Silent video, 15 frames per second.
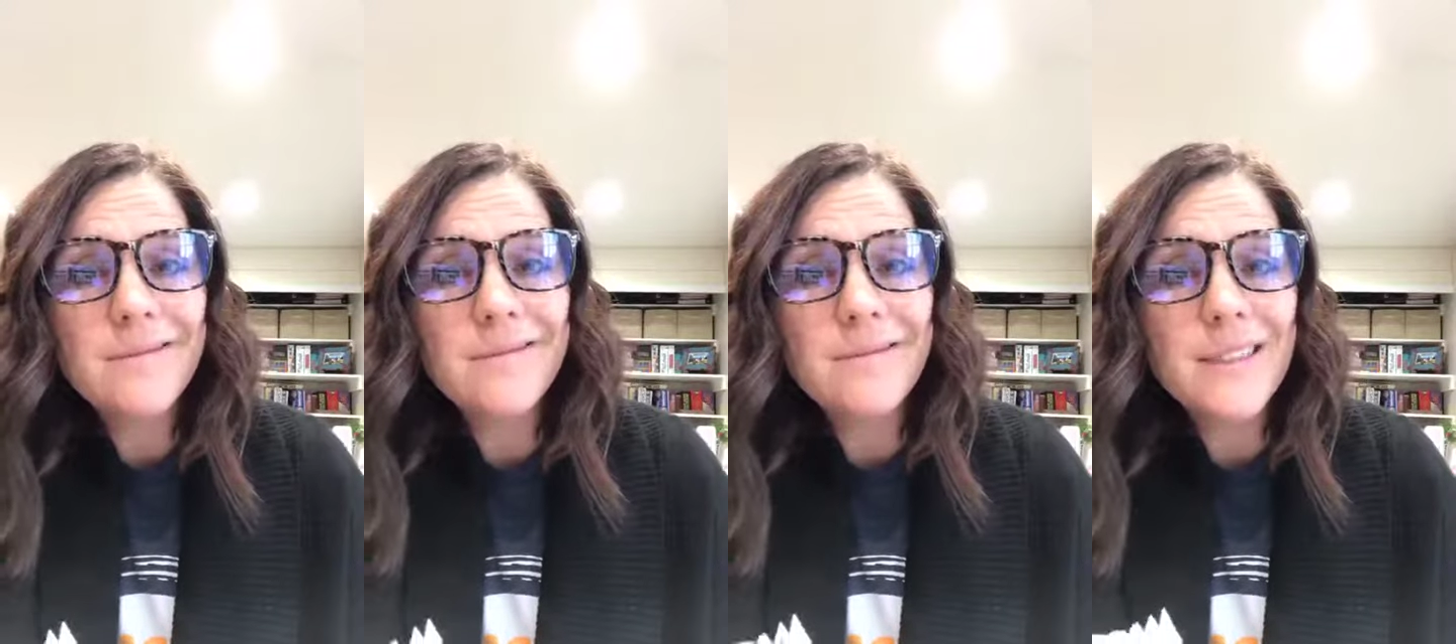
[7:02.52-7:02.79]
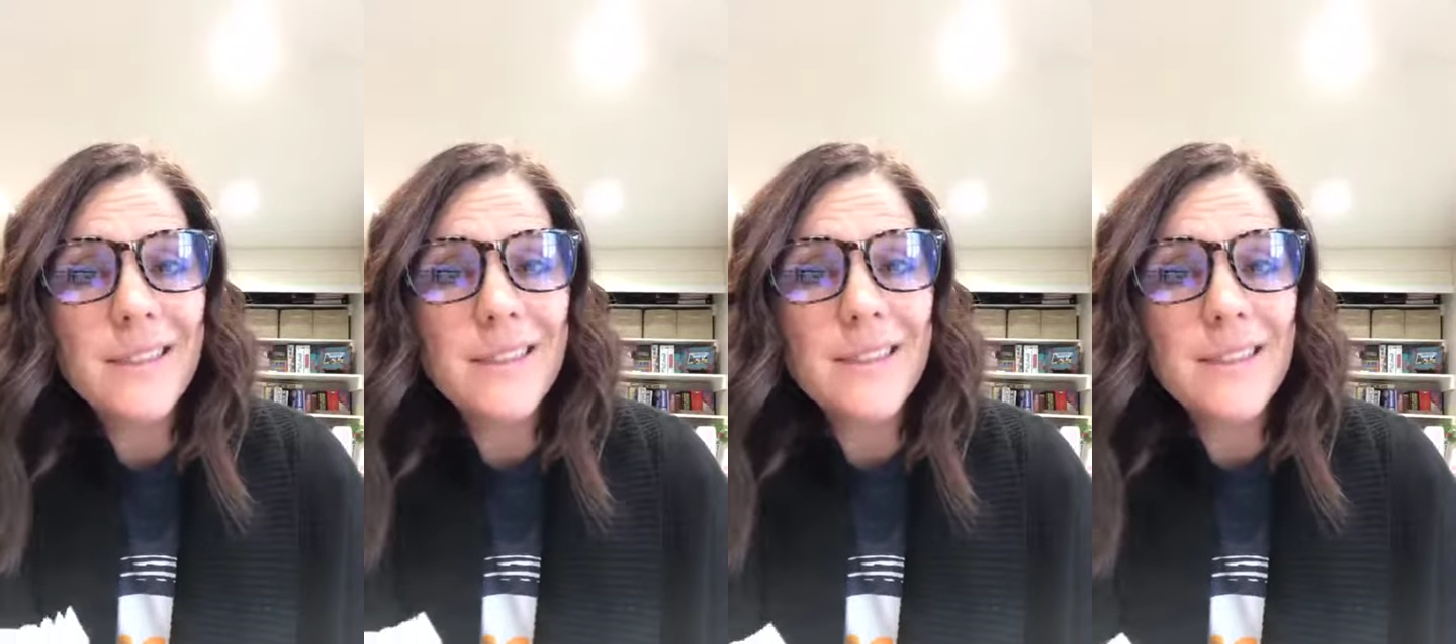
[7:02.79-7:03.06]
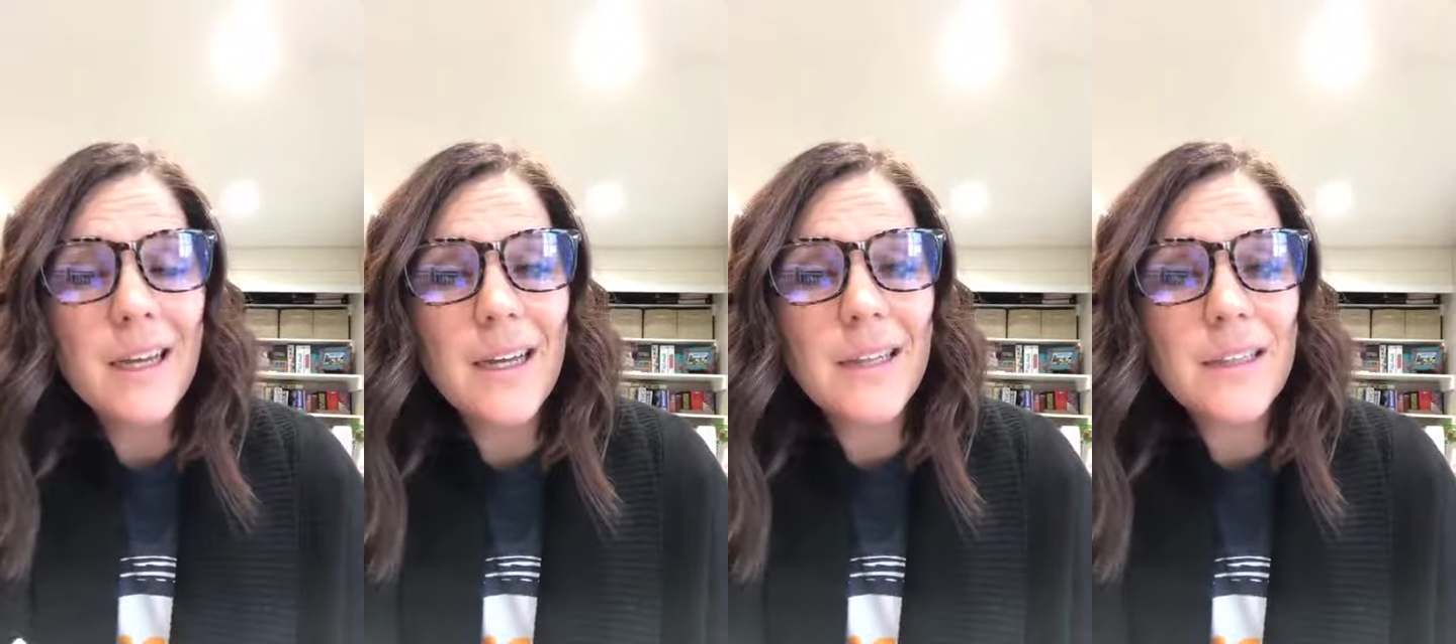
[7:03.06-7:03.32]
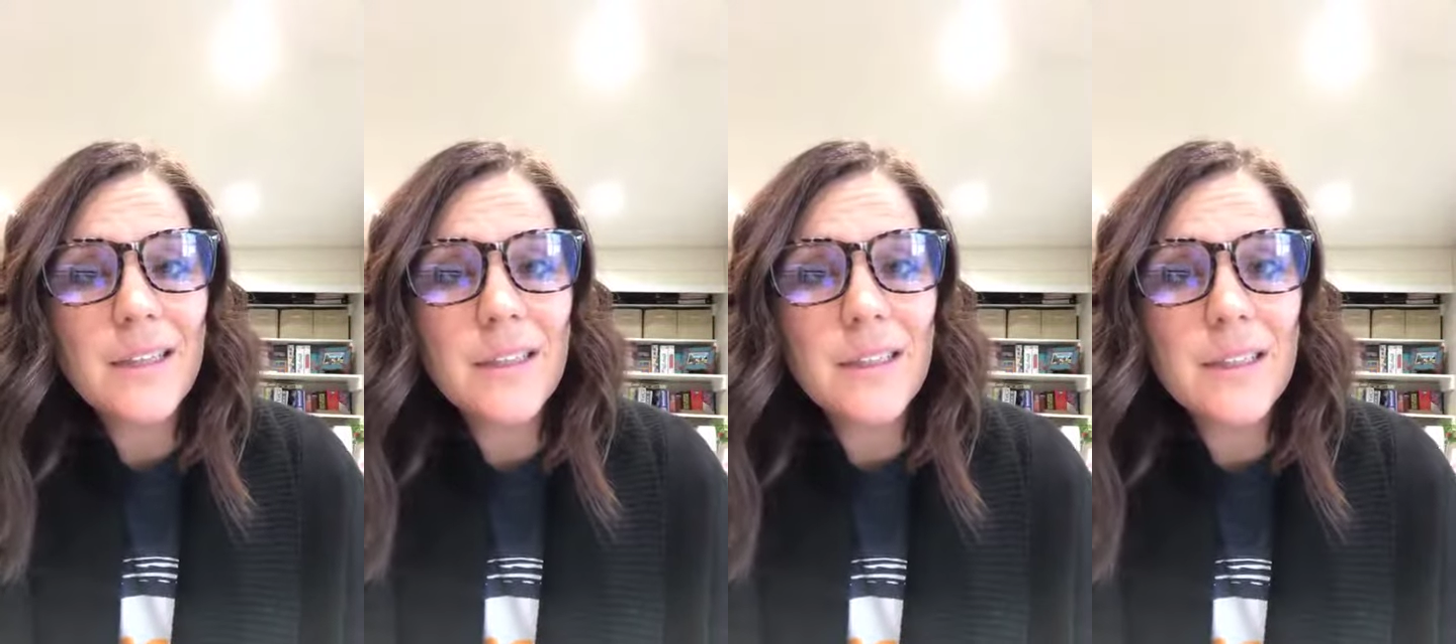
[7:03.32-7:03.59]
that's not
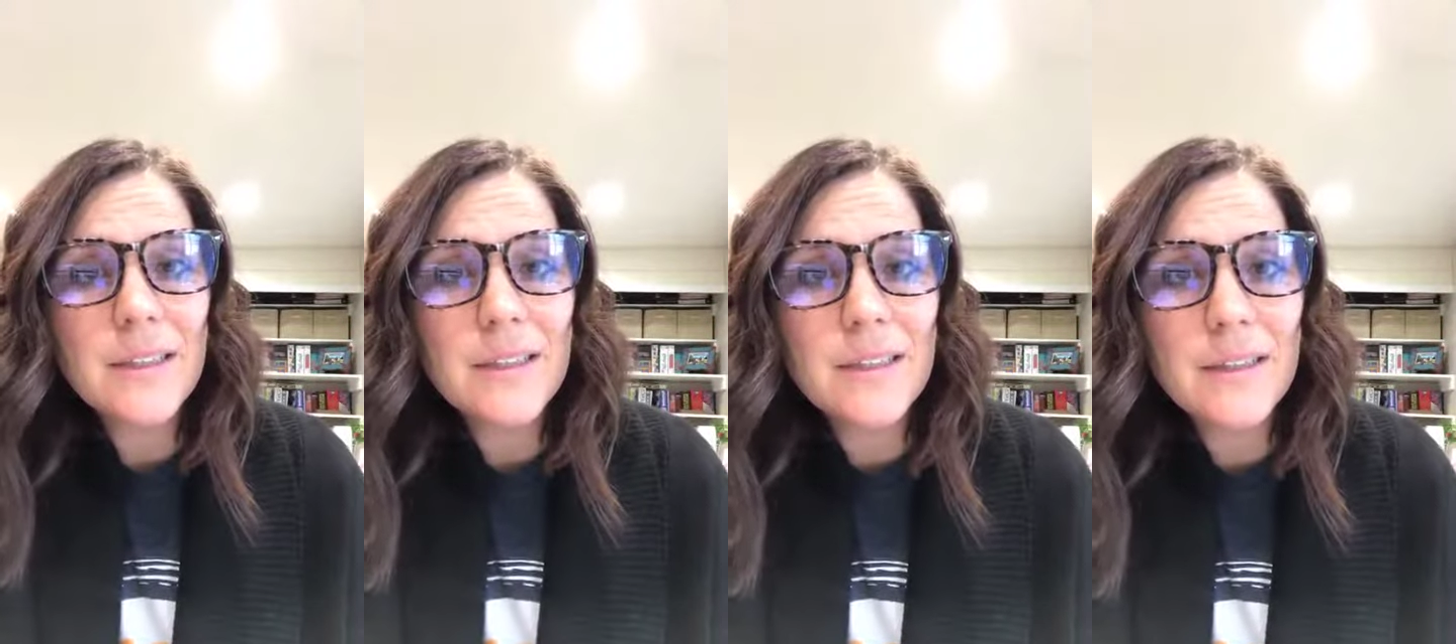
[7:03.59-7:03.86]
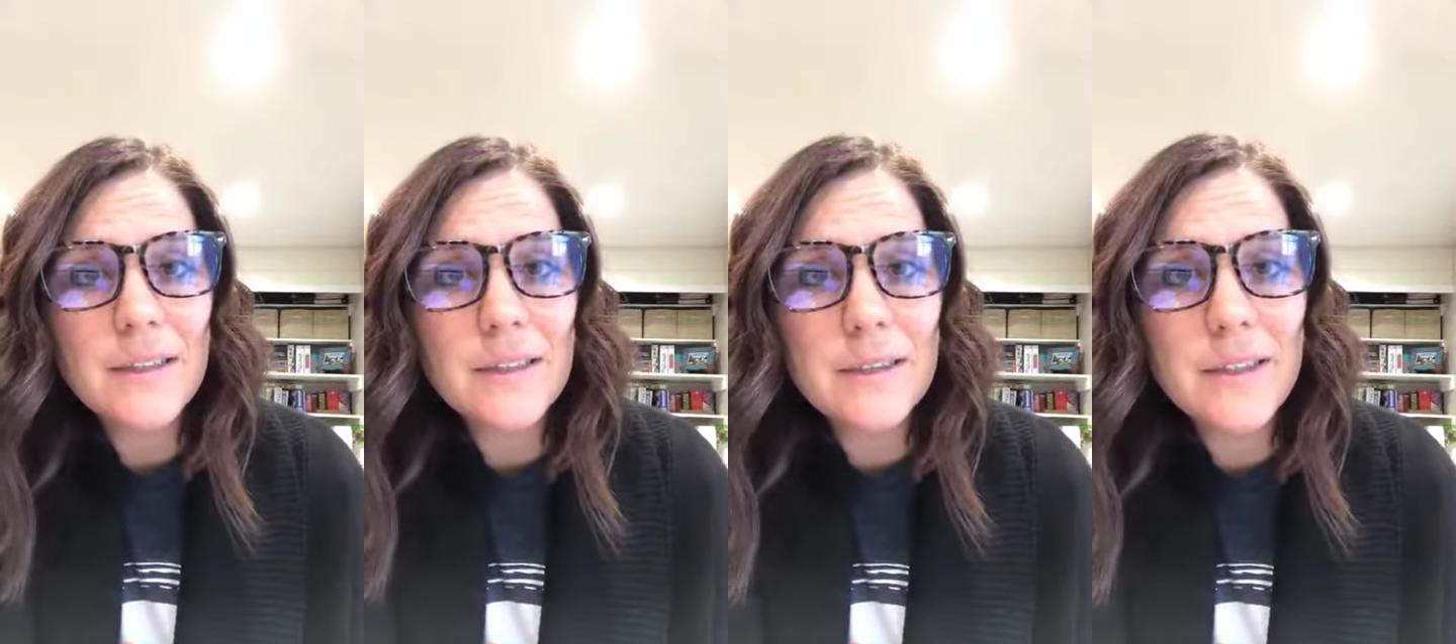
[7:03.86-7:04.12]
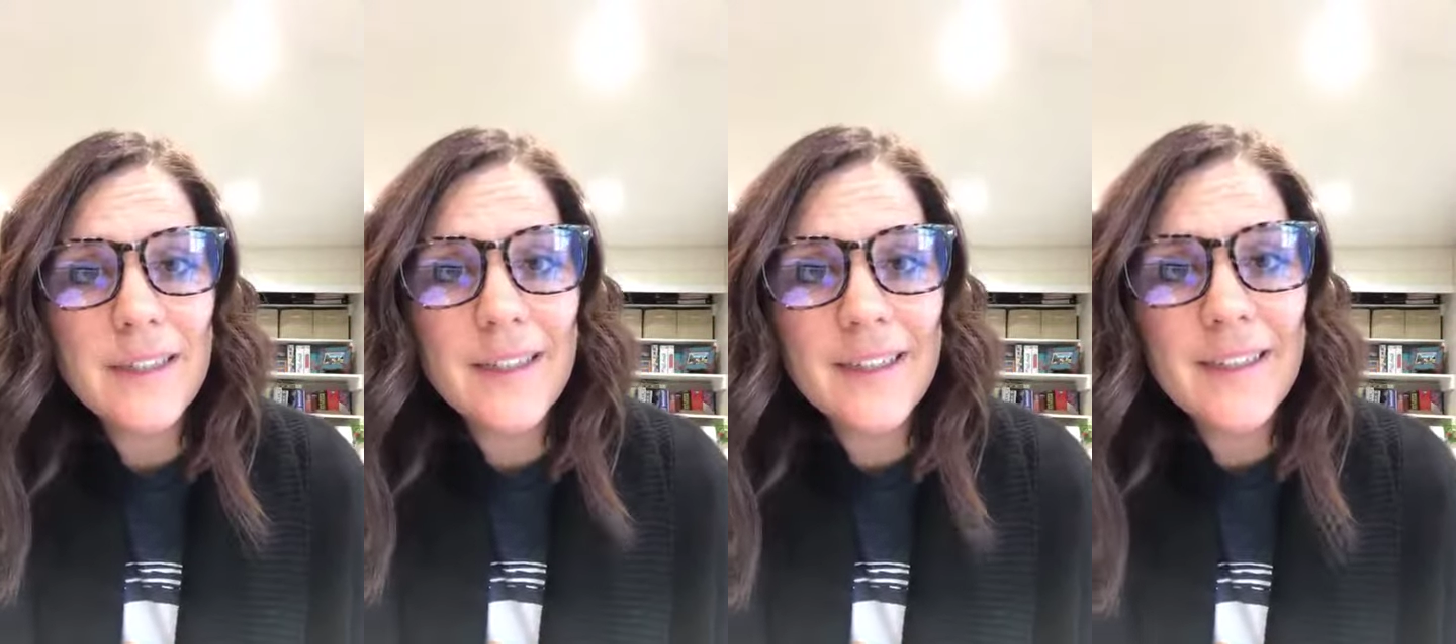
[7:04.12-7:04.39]
good. So